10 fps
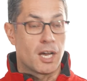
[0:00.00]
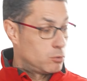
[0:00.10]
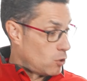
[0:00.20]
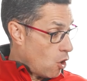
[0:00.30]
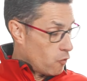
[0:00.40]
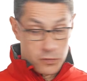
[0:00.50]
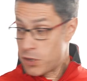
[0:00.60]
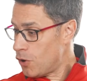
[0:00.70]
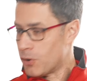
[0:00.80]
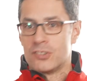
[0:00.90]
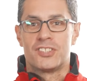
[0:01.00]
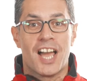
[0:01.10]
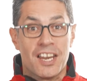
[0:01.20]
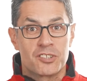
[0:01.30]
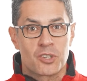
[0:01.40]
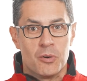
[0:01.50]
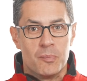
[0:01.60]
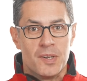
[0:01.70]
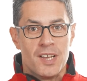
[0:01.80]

out of your telescope.